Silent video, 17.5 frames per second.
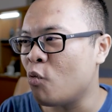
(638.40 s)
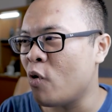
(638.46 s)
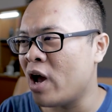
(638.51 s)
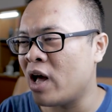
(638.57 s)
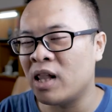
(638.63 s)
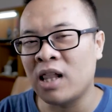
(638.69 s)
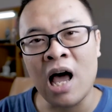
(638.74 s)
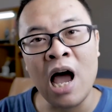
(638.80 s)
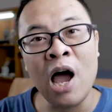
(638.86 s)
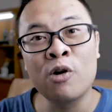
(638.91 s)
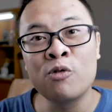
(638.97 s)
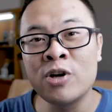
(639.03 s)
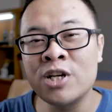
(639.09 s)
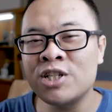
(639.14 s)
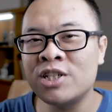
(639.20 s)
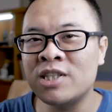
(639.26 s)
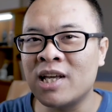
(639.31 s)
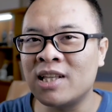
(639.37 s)
Well, I
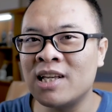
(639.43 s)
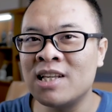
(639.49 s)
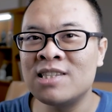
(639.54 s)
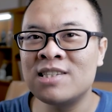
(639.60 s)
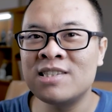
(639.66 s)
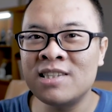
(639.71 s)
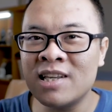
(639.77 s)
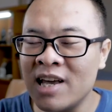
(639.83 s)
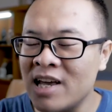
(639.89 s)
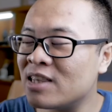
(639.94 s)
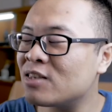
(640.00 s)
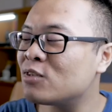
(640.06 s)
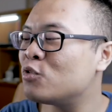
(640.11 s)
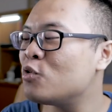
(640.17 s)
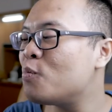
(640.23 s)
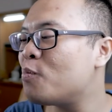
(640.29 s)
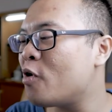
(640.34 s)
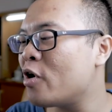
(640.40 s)
wish that it stayed
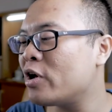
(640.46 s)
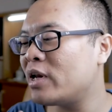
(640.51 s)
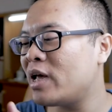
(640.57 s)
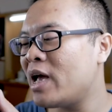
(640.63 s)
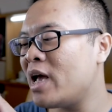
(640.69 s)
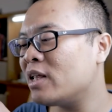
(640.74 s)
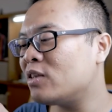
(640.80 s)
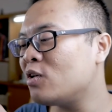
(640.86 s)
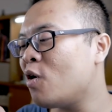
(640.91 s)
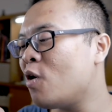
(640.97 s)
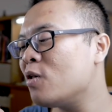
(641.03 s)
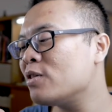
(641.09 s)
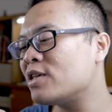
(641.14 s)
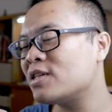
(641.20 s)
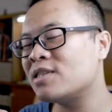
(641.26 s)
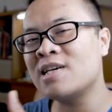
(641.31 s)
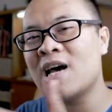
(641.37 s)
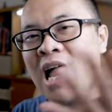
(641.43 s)
2.8
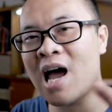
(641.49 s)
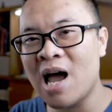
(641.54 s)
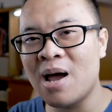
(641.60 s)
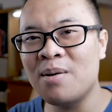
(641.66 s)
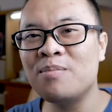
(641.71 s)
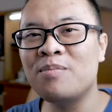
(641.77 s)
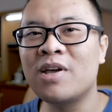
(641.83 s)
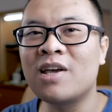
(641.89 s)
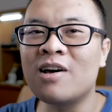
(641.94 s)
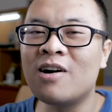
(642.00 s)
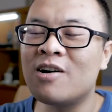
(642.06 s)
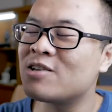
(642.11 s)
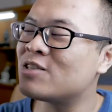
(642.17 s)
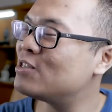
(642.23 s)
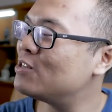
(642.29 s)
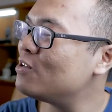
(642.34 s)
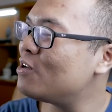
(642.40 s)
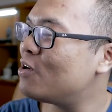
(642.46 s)
all the time,
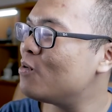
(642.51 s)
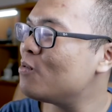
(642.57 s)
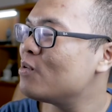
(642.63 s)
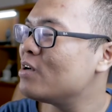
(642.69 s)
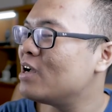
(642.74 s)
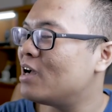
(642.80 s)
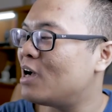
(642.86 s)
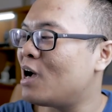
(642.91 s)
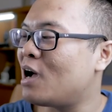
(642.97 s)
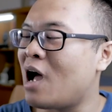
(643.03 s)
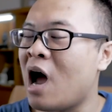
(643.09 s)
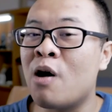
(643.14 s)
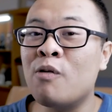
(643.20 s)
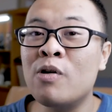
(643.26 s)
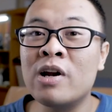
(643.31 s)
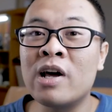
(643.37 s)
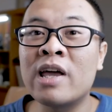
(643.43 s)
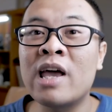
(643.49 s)
because, you know,
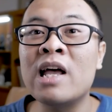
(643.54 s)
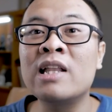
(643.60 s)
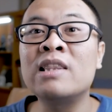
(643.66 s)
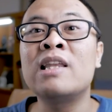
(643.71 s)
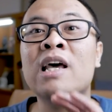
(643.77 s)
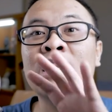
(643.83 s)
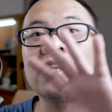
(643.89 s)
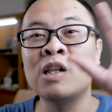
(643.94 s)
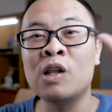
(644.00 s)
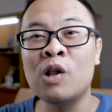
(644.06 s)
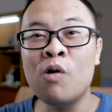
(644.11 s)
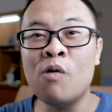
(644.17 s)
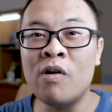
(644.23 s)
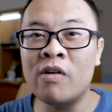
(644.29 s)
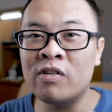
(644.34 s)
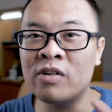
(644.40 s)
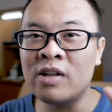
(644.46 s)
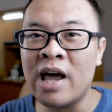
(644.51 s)
I want to get that
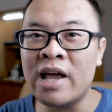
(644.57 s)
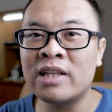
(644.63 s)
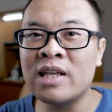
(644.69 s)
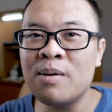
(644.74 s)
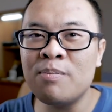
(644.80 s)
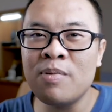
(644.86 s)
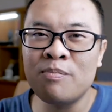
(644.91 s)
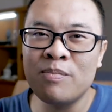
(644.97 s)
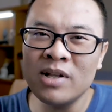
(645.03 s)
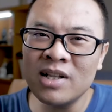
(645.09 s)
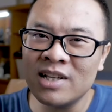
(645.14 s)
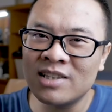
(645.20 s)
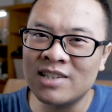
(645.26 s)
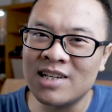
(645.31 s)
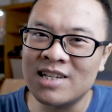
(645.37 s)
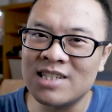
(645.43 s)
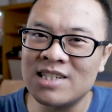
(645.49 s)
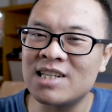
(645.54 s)
lower light
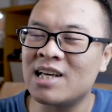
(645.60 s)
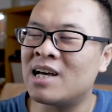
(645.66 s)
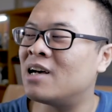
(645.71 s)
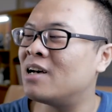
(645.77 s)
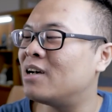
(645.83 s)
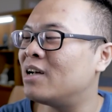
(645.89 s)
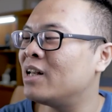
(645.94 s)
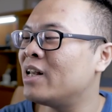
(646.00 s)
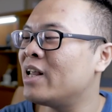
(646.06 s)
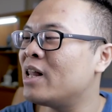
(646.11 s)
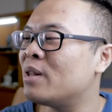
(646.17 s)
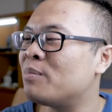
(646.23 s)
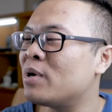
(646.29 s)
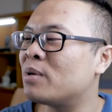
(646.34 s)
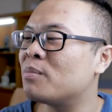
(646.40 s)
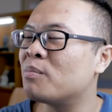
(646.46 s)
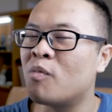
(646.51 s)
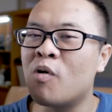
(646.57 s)
capabilities a little
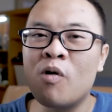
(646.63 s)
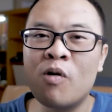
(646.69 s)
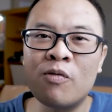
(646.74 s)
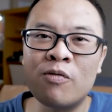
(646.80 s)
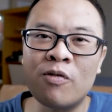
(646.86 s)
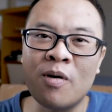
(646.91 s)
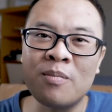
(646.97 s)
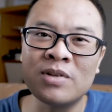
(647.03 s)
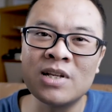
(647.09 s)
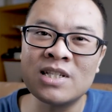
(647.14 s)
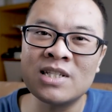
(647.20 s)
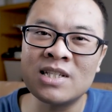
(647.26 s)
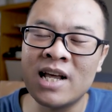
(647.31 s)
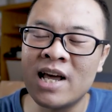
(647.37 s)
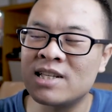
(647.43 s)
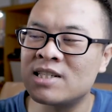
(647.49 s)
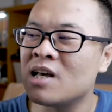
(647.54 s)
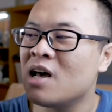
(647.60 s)
bit more from this
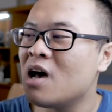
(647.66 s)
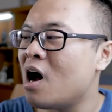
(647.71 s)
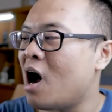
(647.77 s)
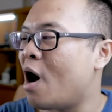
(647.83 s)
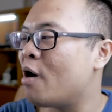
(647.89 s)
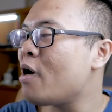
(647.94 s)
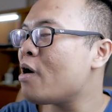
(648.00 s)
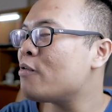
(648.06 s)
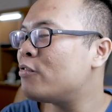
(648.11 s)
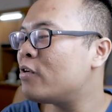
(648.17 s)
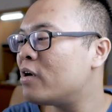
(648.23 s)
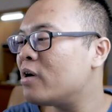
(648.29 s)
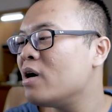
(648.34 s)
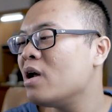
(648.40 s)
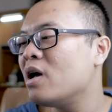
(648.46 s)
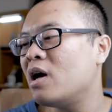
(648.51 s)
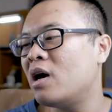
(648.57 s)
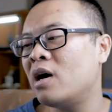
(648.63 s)
lens.
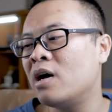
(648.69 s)
However,